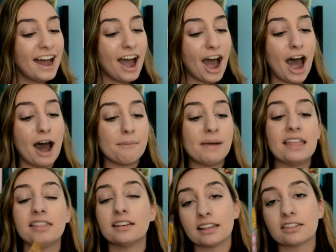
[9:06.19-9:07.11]
Um,
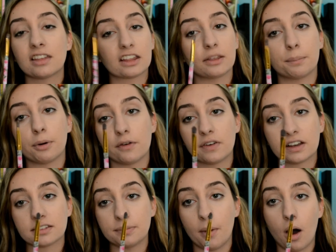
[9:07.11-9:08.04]
and this is like the perfect
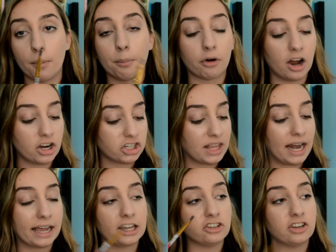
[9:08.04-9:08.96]
small brush that I can